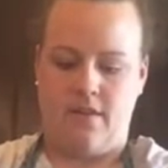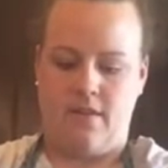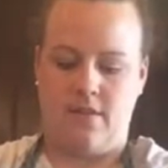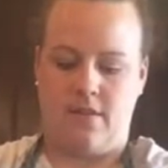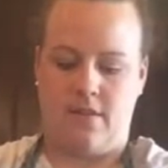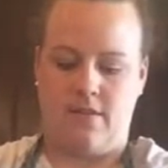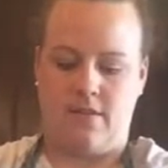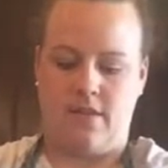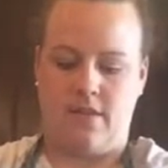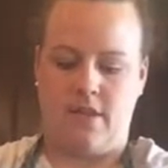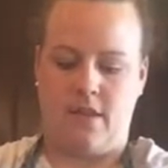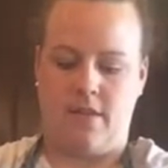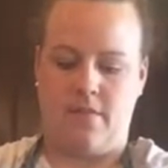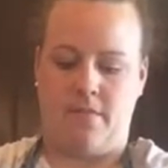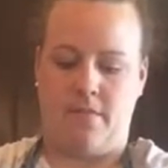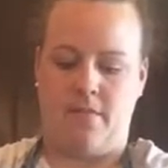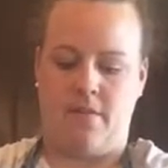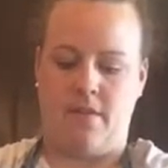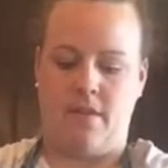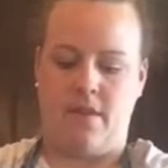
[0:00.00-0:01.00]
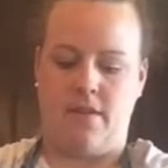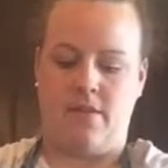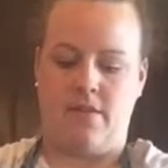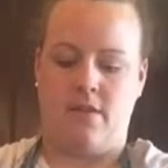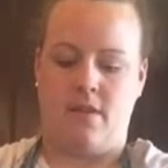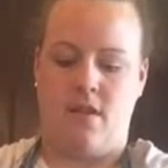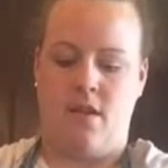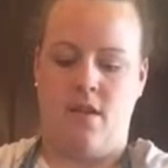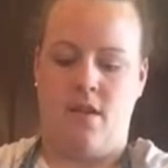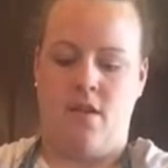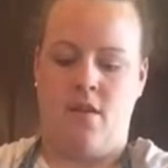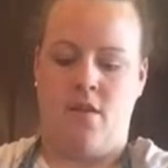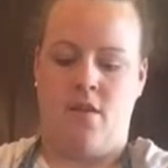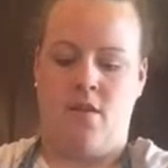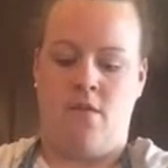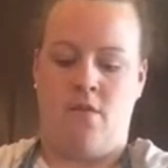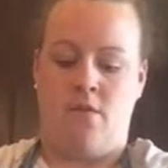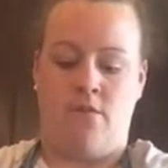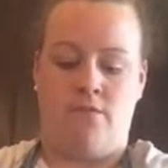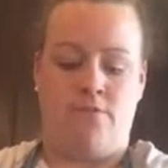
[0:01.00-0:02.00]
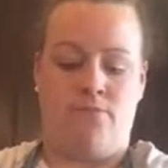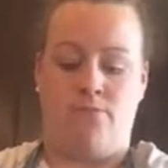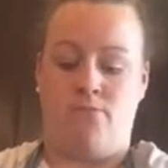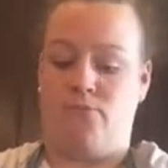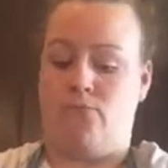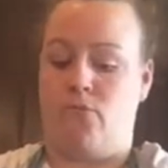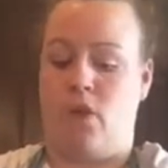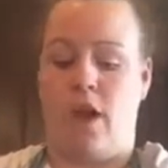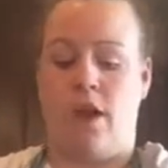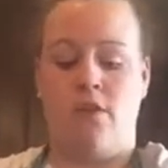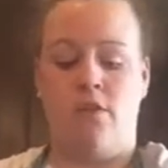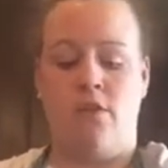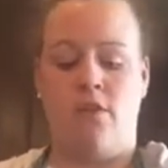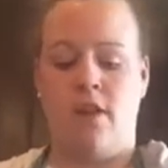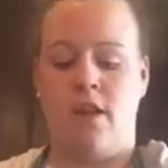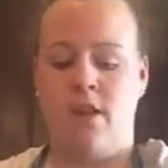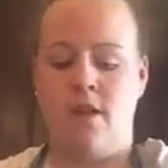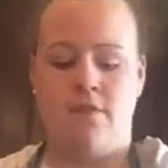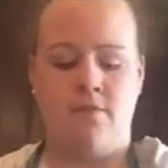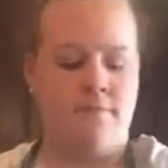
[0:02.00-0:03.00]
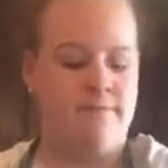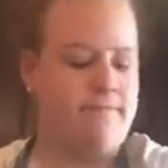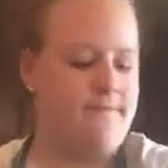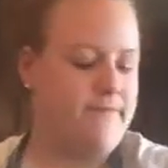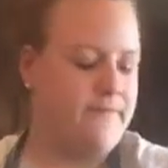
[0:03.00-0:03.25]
So I'm just going to pour this right on in.